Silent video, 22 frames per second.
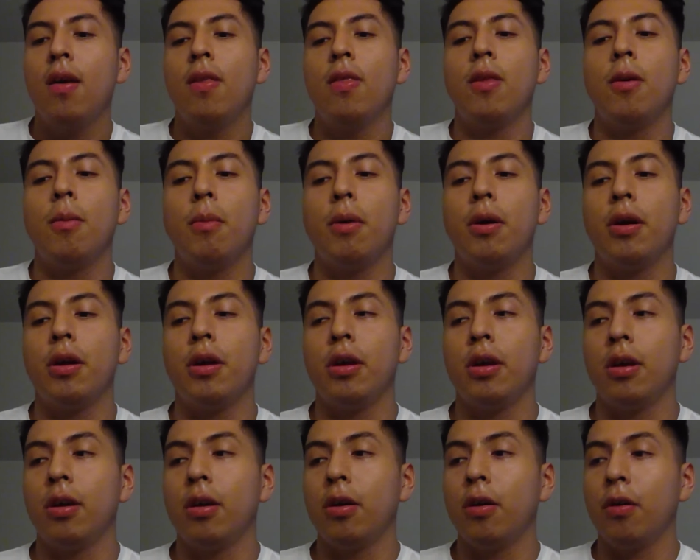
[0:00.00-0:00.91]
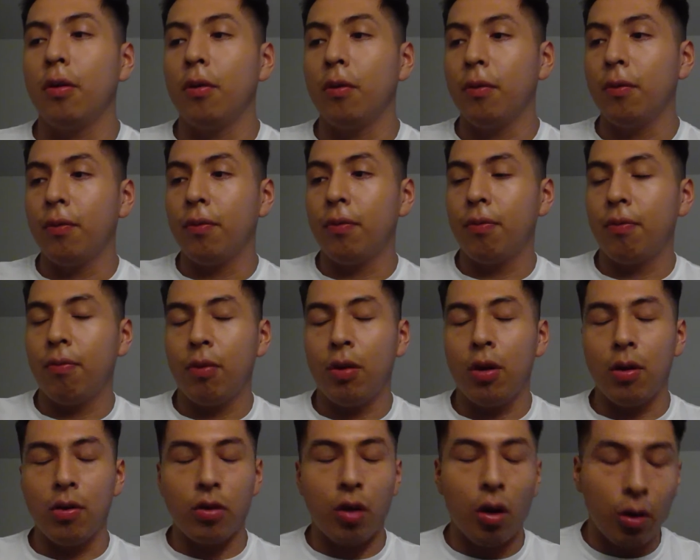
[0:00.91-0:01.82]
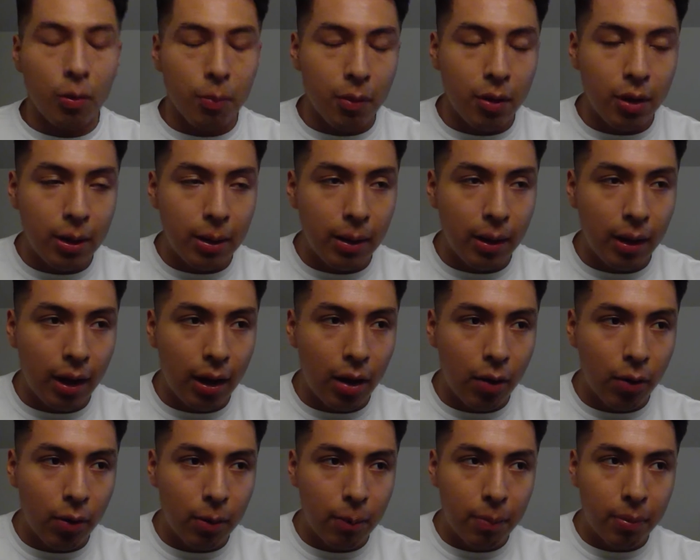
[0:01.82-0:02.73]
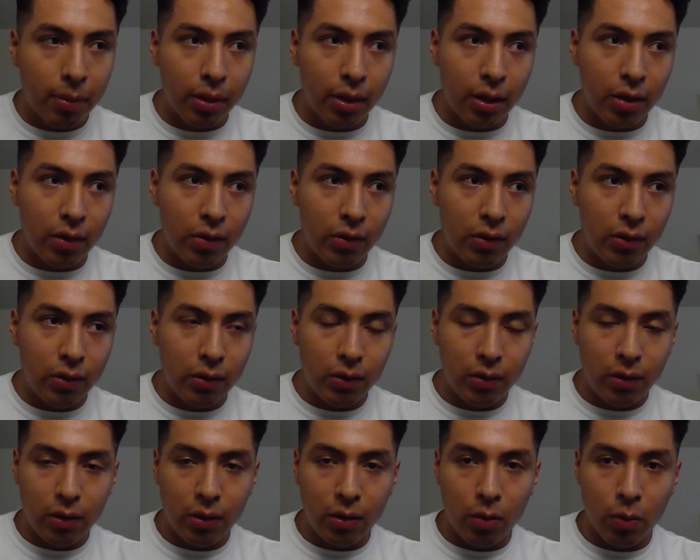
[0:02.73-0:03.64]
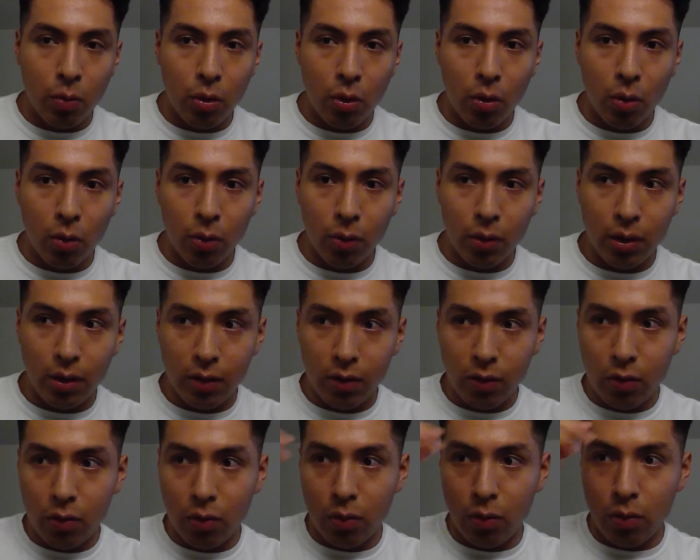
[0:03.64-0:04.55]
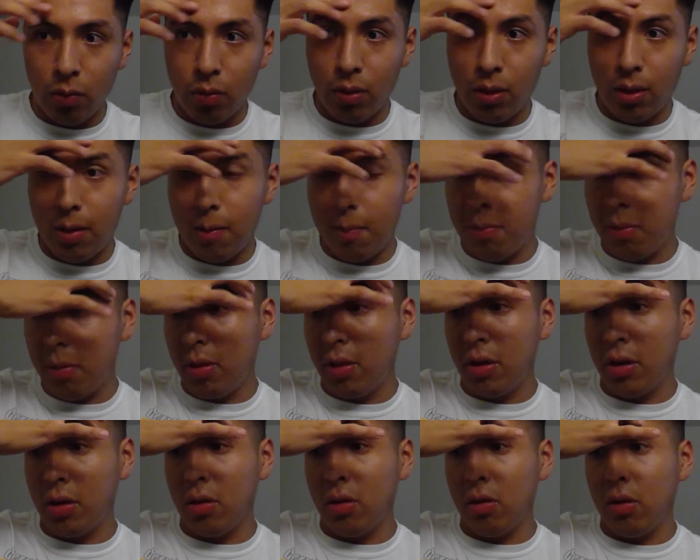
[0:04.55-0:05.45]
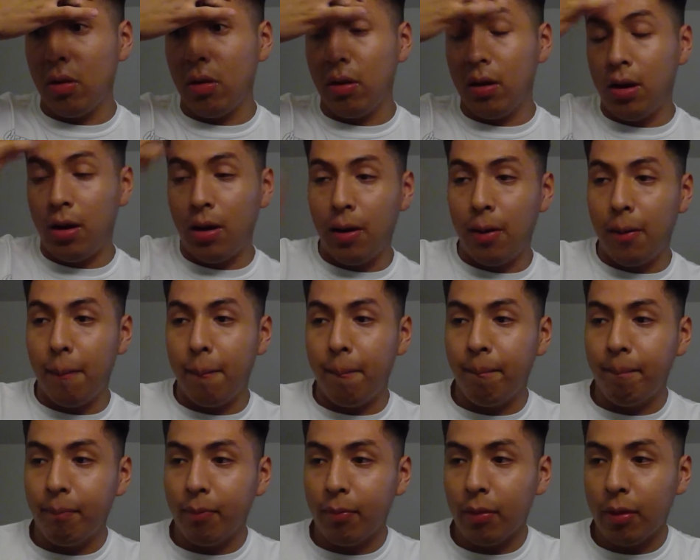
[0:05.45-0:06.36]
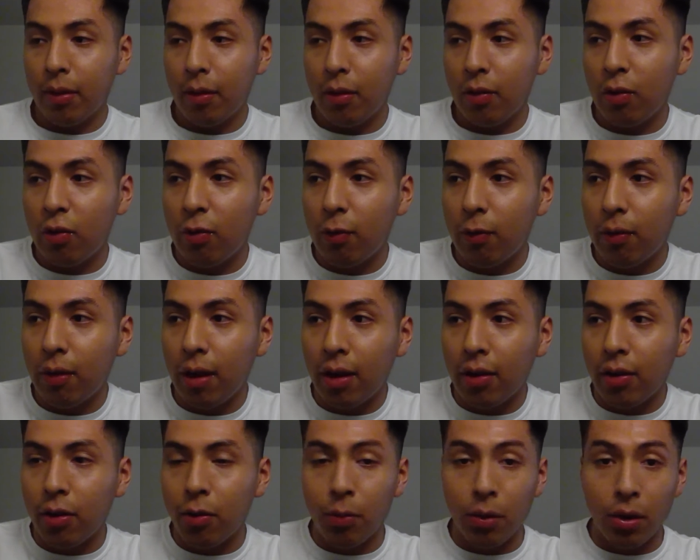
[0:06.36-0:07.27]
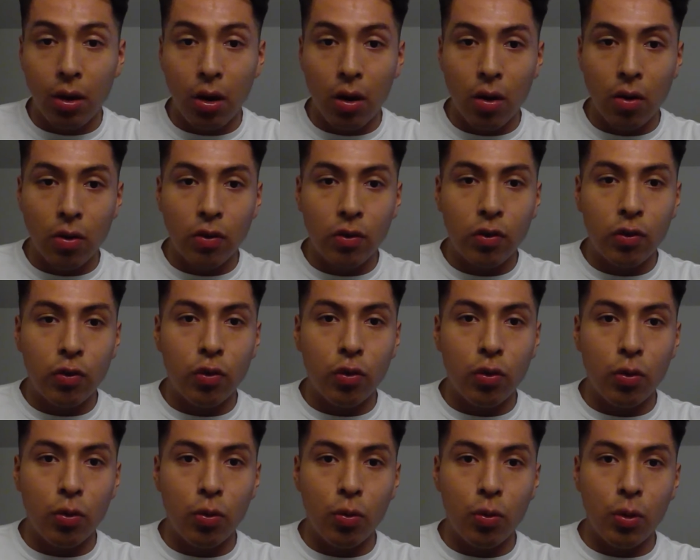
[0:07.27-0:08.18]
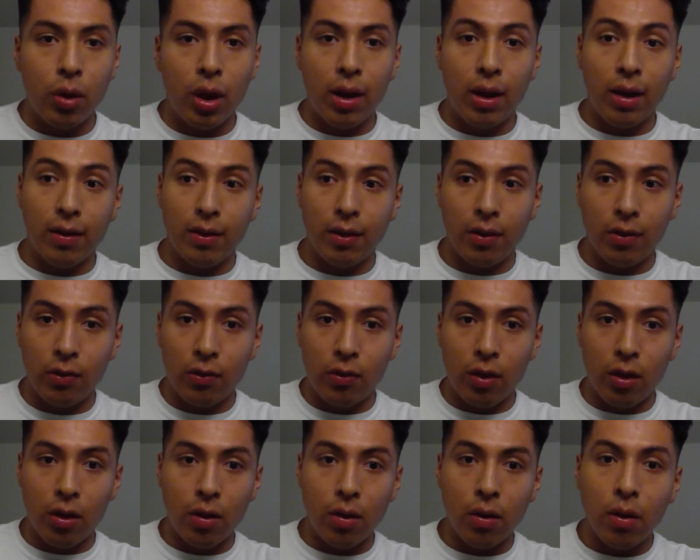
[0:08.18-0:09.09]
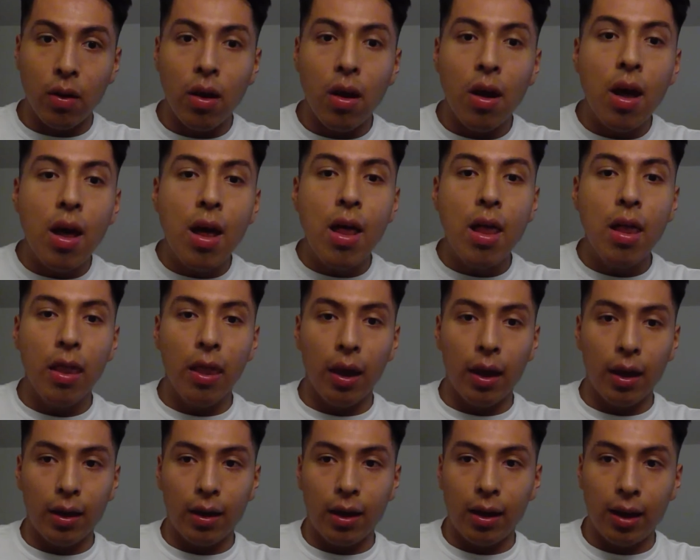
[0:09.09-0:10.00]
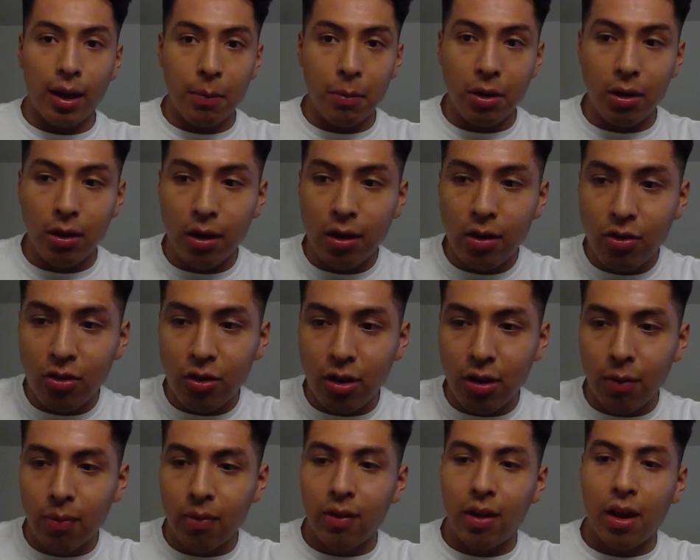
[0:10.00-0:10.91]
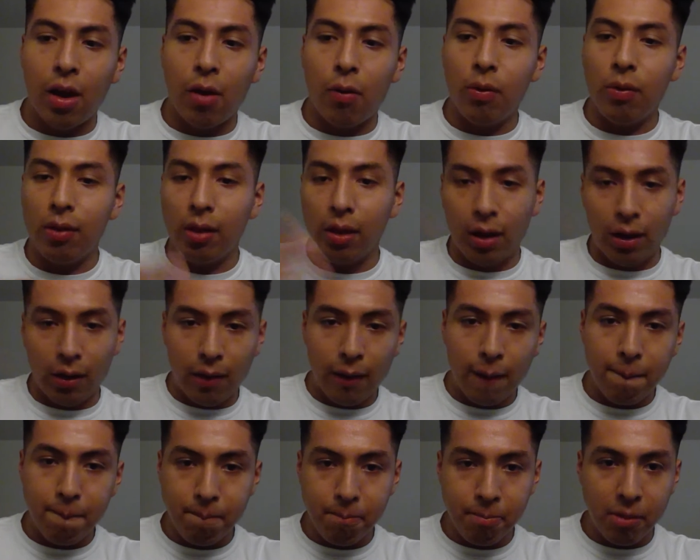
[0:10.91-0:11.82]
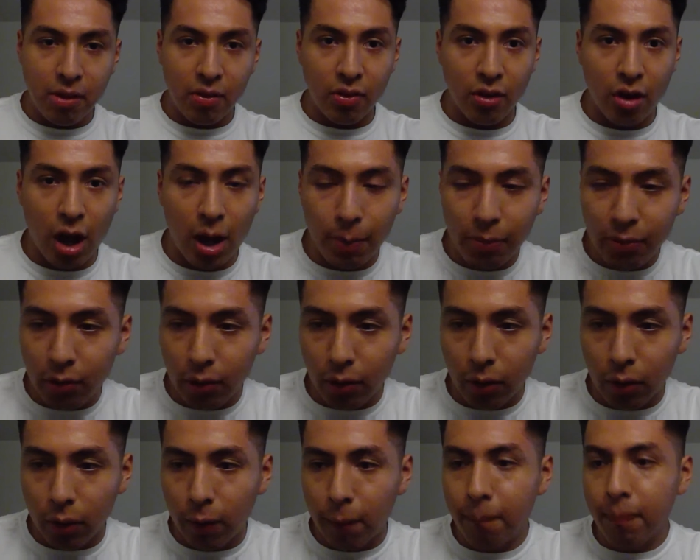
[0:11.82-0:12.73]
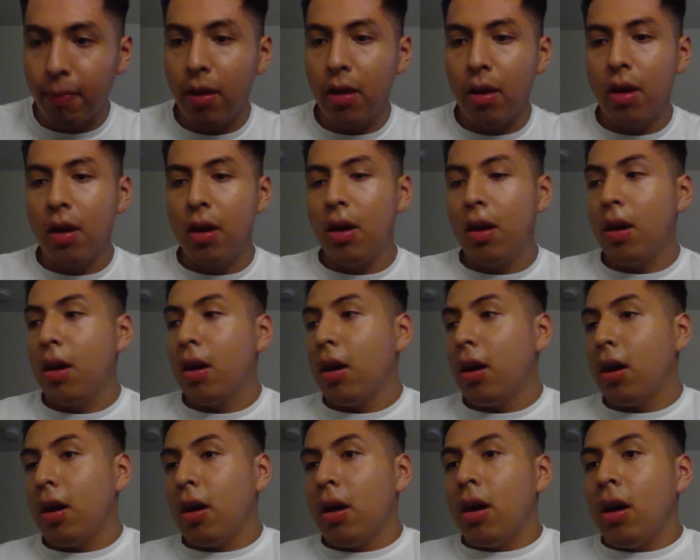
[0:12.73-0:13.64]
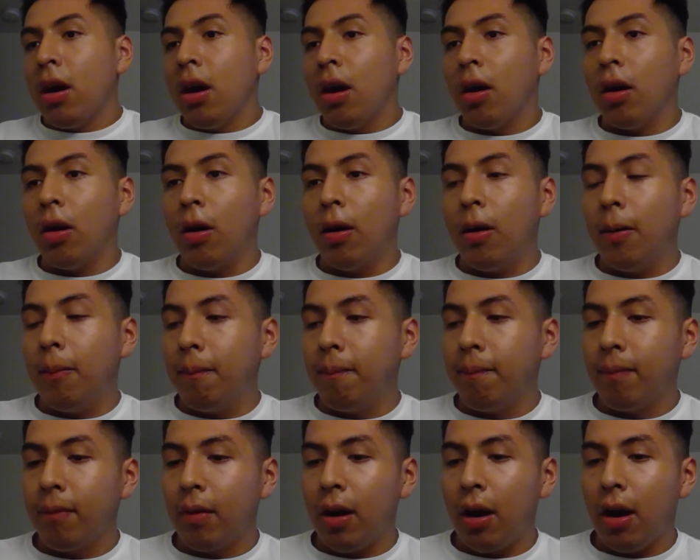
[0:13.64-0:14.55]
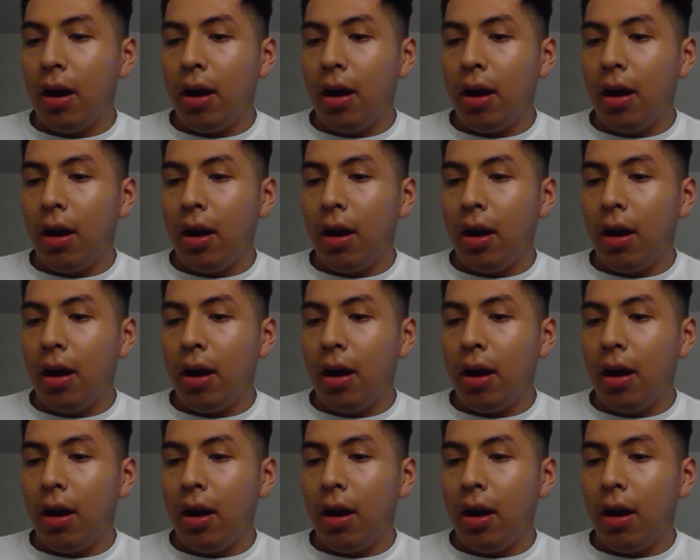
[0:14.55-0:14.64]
The money of dark money, how it plays a role into the political sector in regards to getting things done, like climate initiatives, and how it's an obstacle. On